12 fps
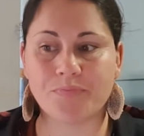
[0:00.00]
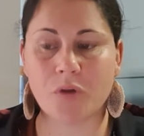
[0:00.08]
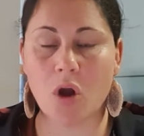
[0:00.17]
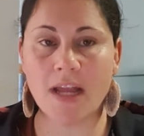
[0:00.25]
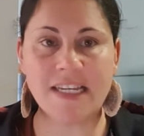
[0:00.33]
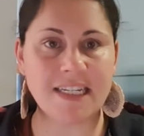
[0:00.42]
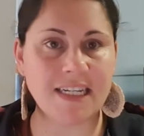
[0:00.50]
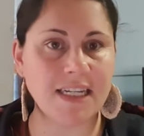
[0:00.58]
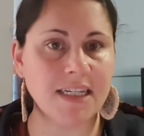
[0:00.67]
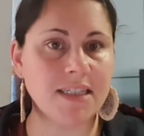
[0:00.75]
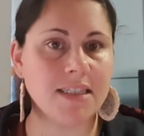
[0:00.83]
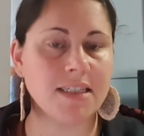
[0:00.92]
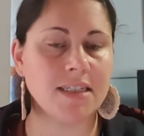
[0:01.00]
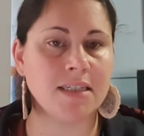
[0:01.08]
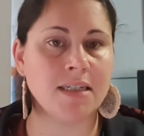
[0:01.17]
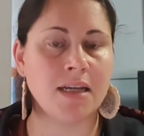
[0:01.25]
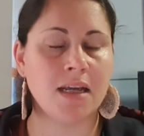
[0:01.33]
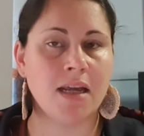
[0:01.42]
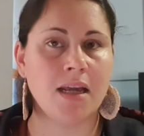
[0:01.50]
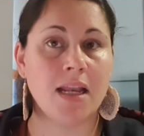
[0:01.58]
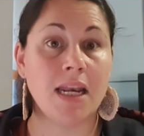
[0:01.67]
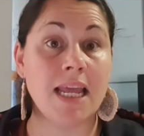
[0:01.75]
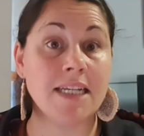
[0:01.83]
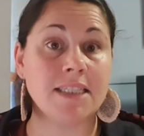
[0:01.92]
ideas and
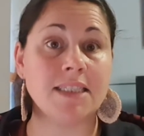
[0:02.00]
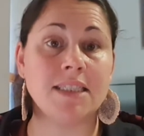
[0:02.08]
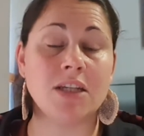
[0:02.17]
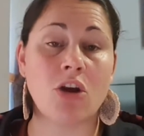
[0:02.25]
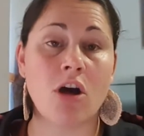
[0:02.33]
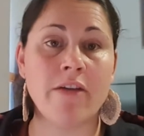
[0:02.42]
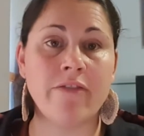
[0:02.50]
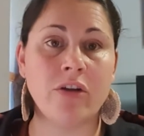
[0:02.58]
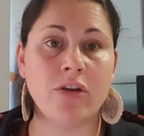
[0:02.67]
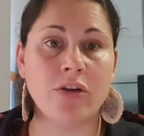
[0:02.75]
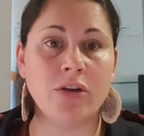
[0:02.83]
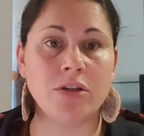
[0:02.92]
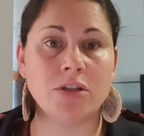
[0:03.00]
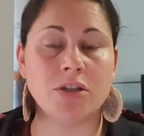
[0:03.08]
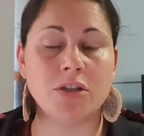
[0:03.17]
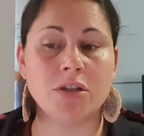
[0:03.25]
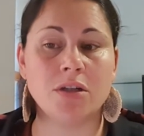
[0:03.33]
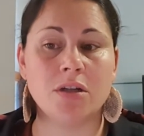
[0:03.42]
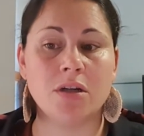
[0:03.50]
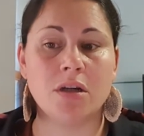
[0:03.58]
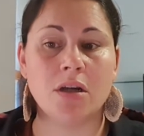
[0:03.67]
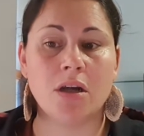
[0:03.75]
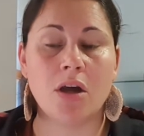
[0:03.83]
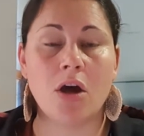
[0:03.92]
lessons that I've learnt
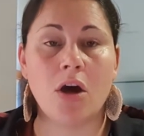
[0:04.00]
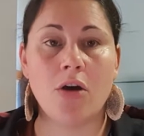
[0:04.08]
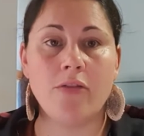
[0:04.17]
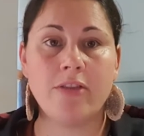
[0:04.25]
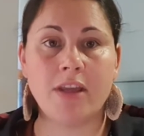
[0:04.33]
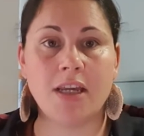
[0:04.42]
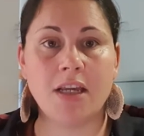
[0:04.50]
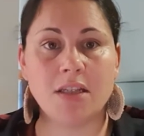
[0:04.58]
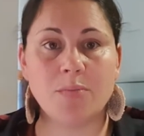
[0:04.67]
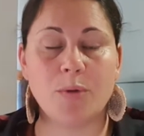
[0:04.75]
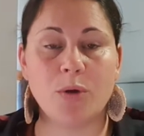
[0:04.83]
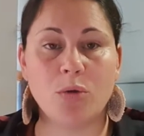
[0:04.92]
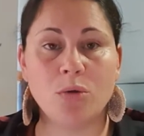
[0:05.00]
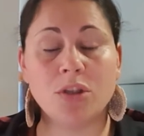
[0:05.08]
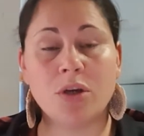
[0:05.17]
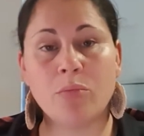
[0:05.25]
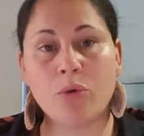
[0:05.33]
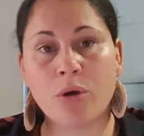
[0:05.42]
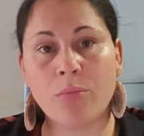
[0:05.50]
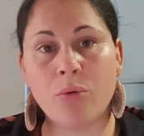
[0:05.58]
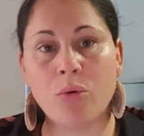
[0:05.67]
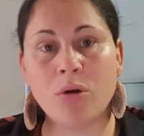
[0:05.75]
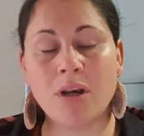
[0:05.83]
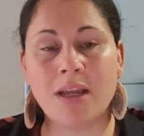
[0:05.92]
over the years, but also more
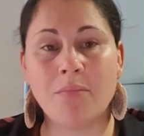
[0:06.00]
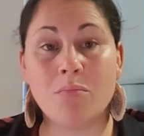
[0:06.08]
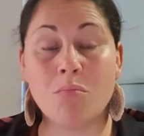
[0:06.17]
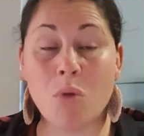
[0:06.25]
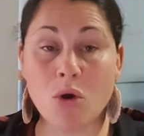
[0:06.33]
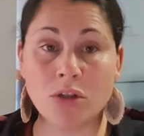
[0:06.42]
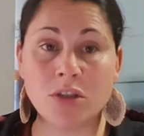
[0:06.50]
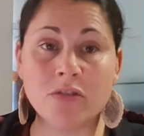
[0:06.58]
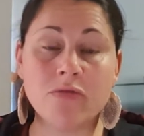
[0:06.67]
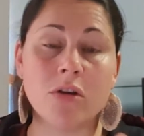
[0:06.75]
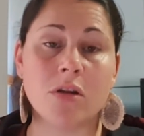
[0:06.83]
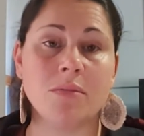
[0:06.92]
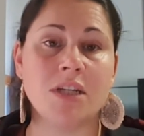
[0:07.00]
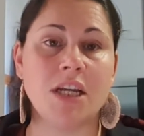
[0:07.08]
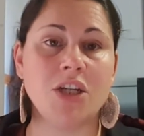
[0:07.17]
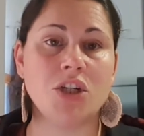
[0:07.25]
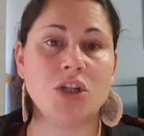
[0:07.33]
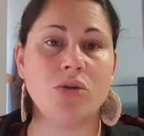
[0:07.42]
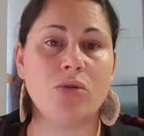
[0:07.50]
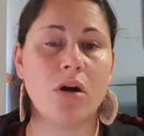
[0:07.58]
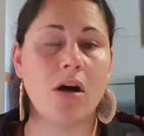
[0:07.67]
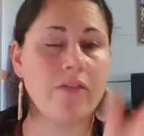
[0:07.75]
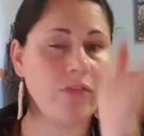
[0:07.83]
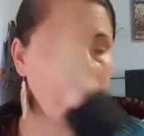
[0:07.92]
importantly, most of what I'm teaching you,
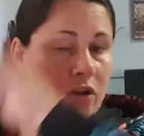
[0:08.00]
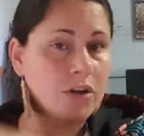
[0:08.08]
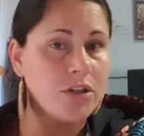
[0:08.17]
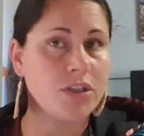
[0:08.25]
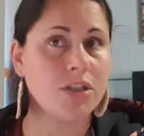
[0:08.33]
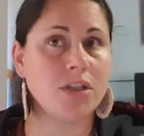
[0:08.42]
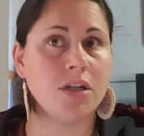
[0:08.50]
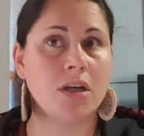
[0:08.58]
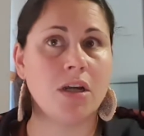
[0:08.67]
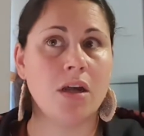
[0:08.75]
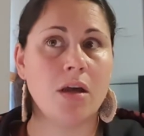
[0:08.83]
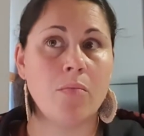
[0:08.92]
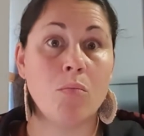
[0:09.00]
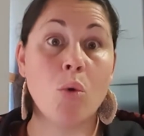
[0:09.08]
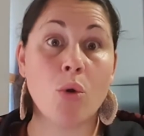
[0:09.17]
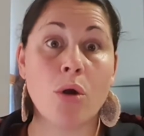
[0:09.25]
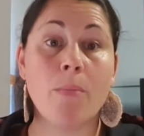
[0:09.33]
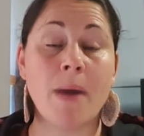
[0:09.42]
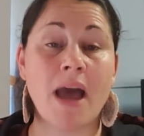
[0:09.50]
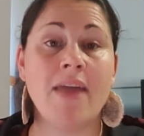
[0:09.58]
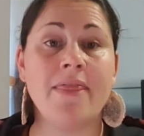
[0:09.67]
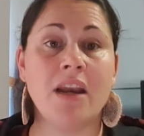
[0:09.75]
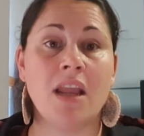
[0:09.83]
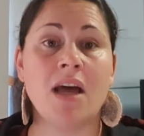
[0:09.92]
I've learnt more about
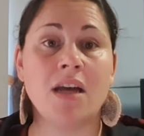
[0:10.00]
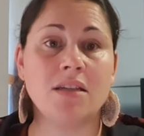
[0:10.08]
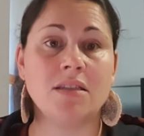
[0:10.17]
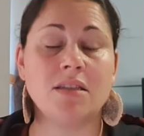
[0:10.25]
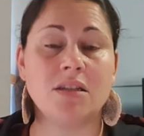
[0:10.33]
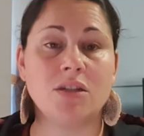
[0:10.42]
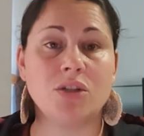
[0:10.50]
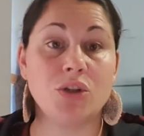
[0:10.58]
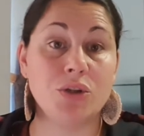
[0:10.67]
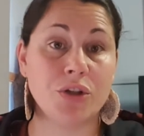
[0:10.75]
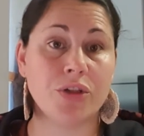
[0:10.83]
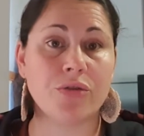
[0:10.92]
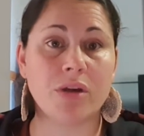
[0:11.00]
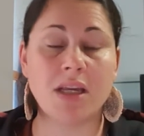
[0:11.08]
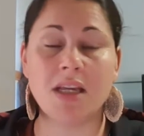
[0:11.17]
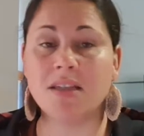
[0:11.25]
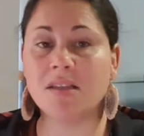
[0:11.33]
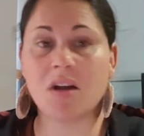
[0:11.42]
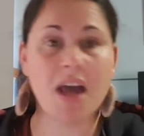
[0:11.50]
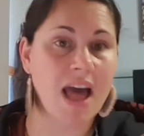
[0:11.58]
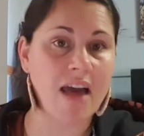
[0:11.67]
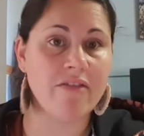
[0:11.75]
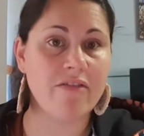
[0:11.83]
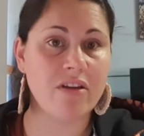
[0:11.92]
in the last 2 to 3 years than I
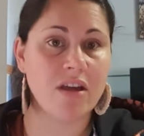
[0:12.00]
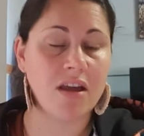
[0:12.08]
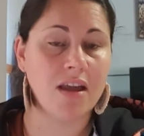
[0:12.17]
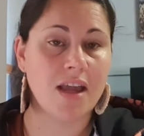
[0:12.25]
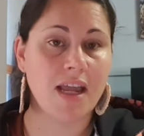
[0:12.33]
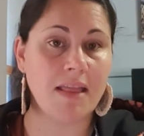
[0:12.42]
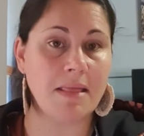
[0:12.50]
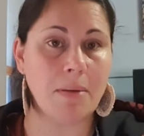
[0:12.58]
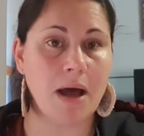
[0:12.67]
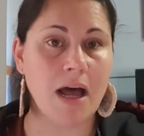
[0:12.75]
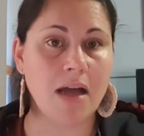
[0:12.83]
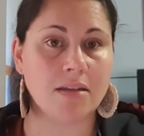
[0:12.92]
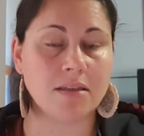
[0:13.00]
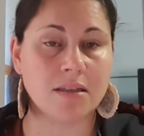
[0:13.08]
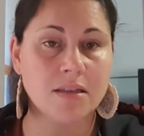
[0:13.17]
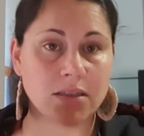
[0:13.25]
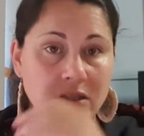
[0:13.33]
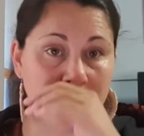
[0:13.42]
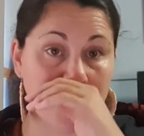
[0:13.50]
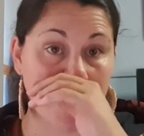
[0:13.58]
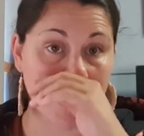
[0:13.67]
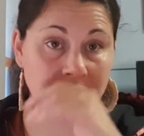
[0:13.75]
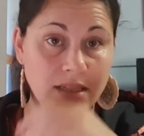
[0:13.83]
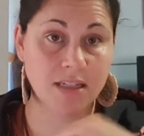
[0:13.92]
have in the past. So
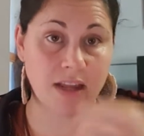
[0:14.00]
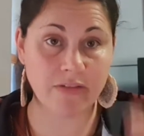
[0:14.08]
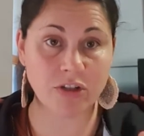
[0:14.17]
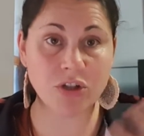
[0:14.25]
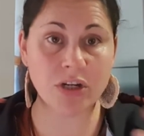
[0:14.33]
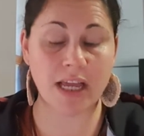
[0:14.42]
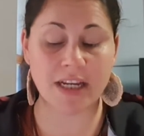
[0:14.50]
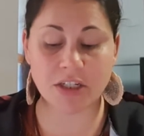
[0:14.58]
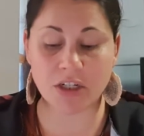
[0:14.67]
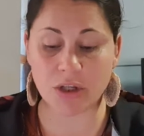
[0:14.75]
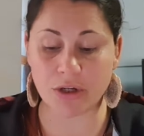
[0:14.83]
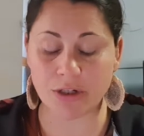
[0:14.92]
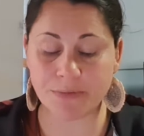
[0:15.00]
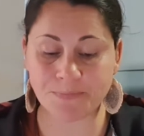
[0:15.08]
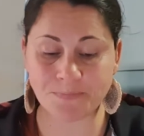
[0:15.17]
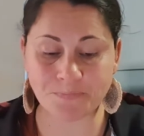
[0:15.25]
it's never too late to learn.